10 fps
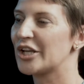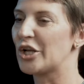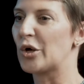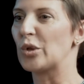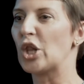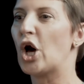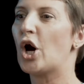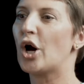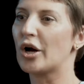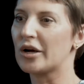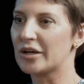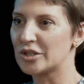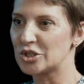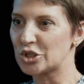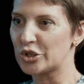long
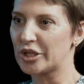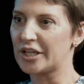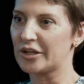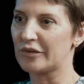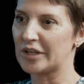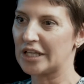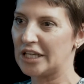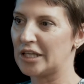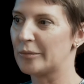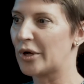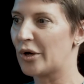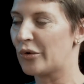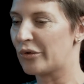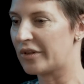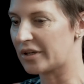journey of the
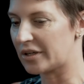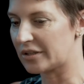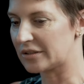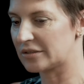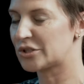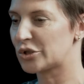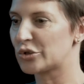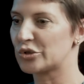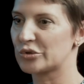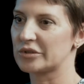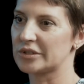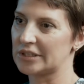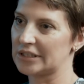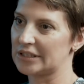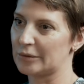chemo, the
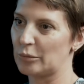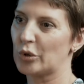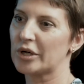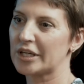surgery, the more